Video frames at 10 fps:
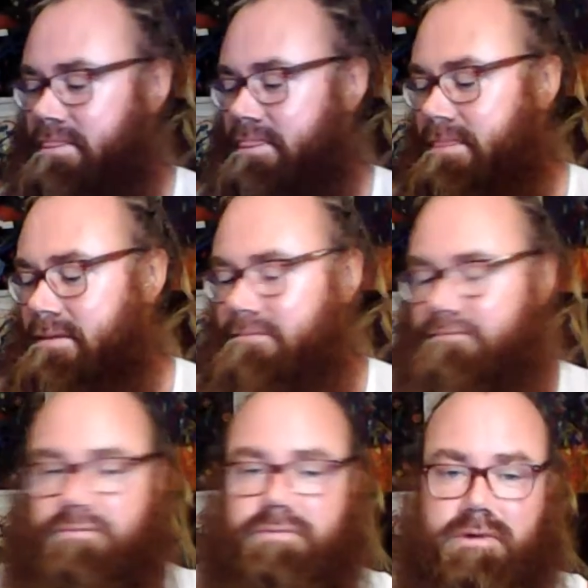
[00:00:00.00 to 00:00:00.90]
and
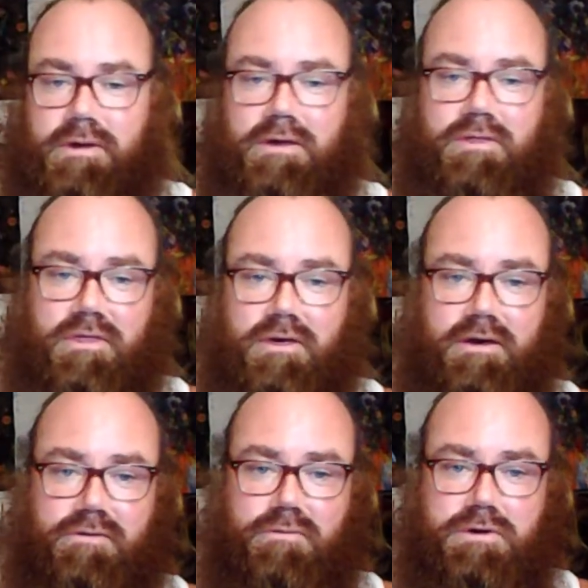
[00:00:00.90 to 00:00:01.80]
this, which I just got
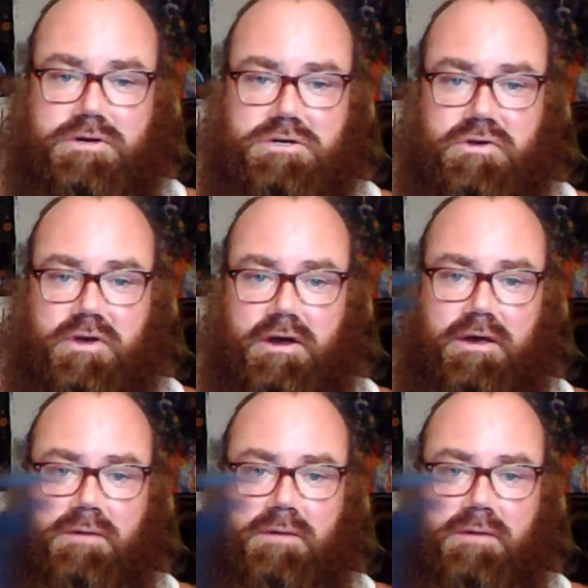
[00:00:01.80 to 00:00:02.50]
on Amazon.